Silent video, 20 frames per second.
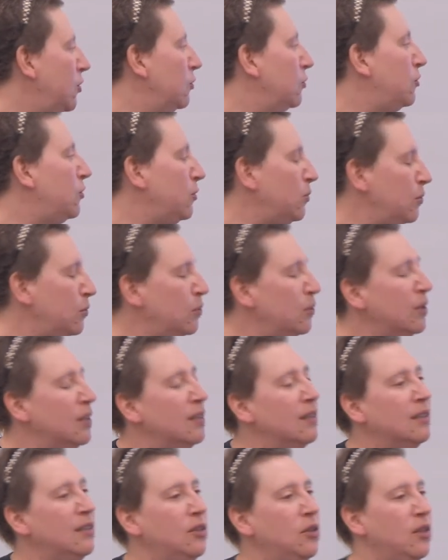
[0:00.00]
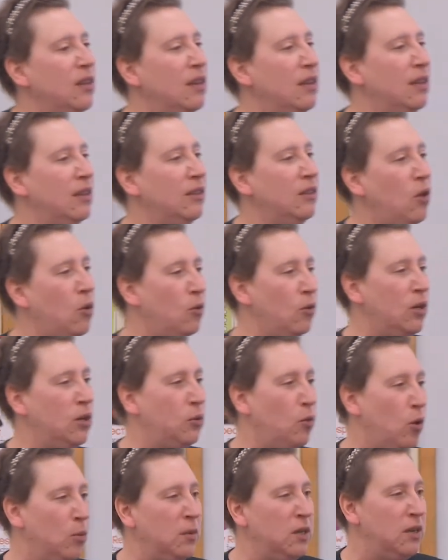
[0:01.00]
year, due to the low
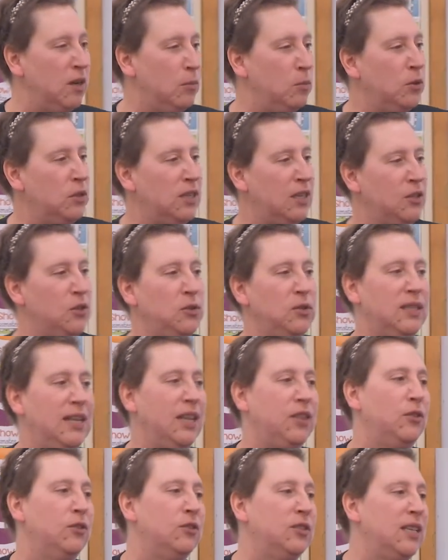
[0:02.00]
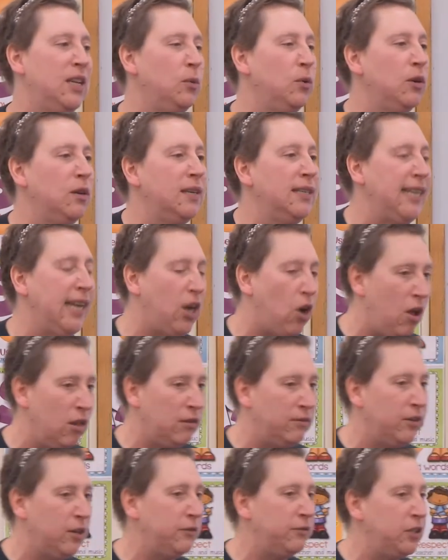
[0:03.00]
enrollment numbers on Tuesday, Thursday, we're going to take all
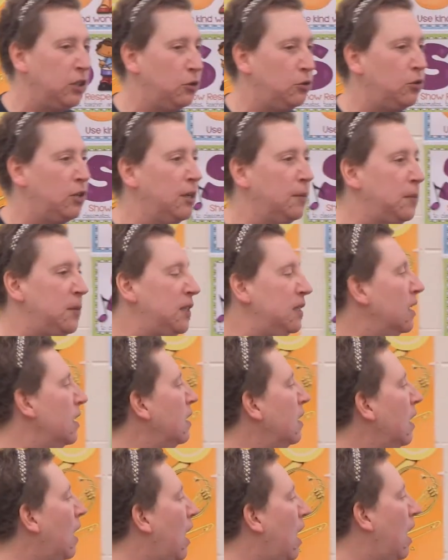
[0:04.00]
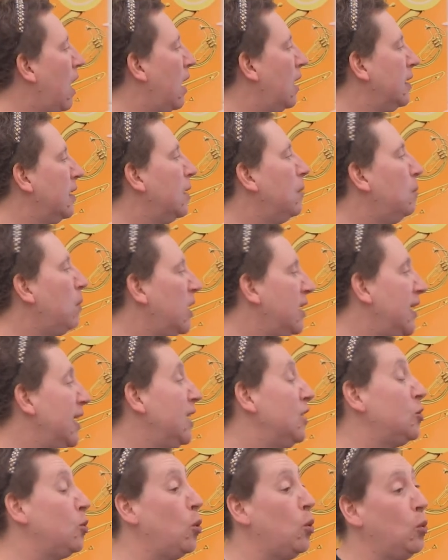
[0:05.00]
of our field trips on
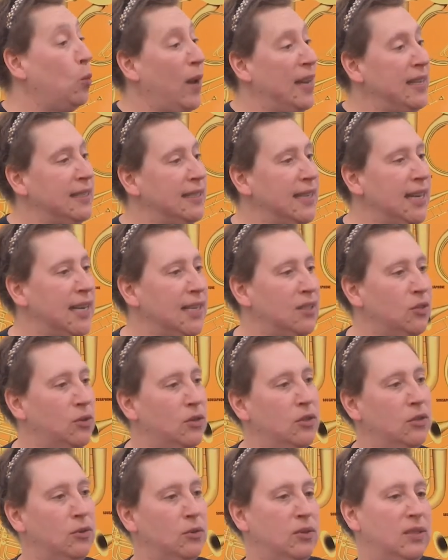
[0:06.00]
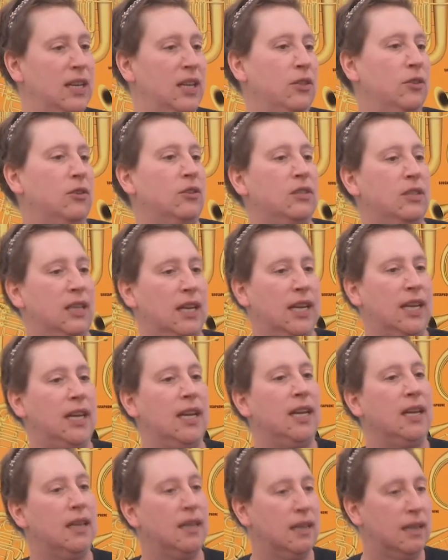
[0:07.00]
Mondays or Wednesdays. So the Tuesday,
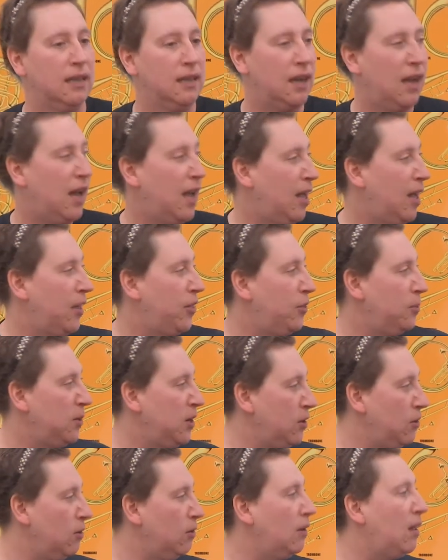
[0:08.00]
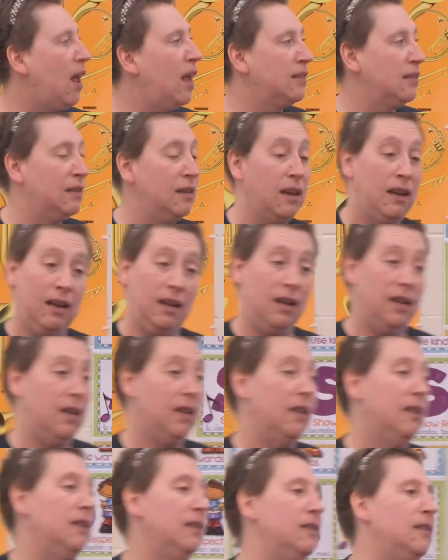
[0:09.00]
Thursday uh, three-year-old class
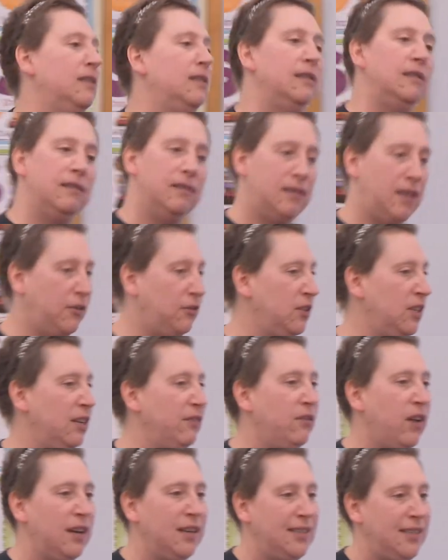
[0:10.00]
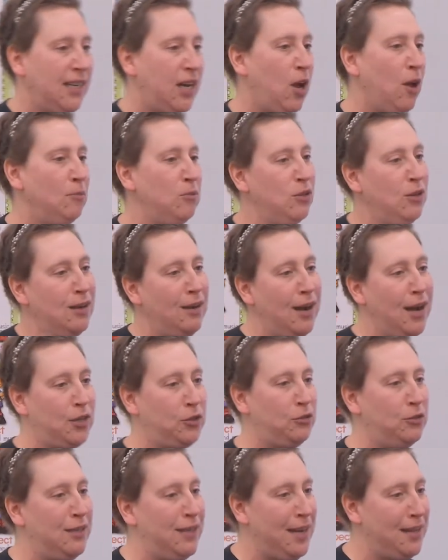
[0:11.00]
is definitely invited to come. You get an
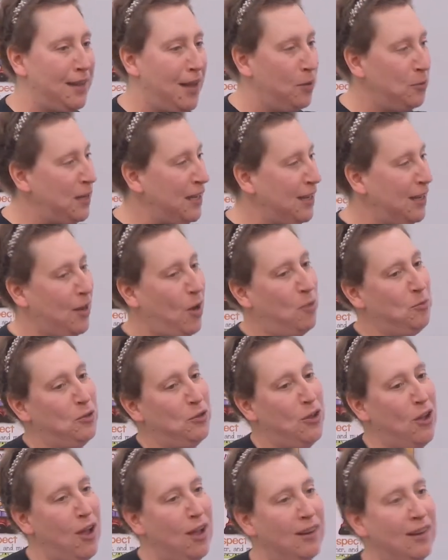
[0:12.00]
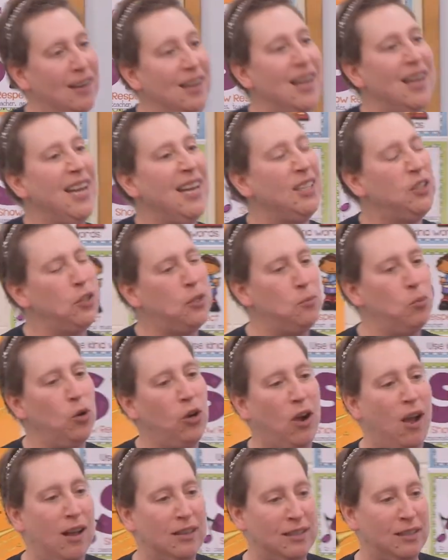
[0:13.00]
extra day that week. Come along. It's just more
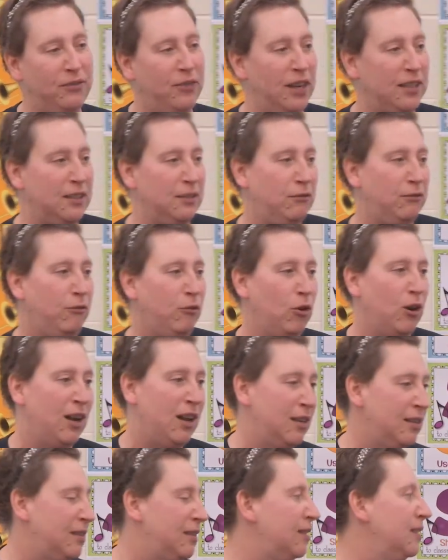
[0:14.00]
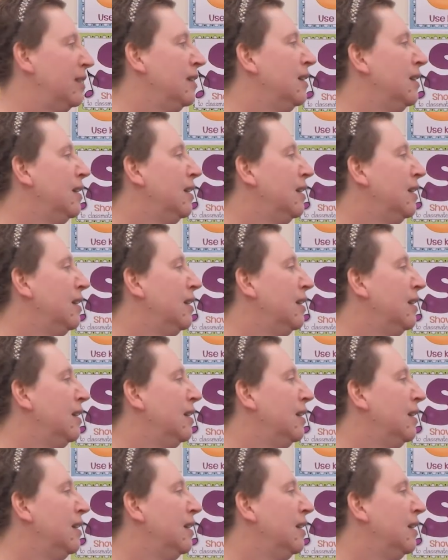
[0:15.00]
cost-effective for us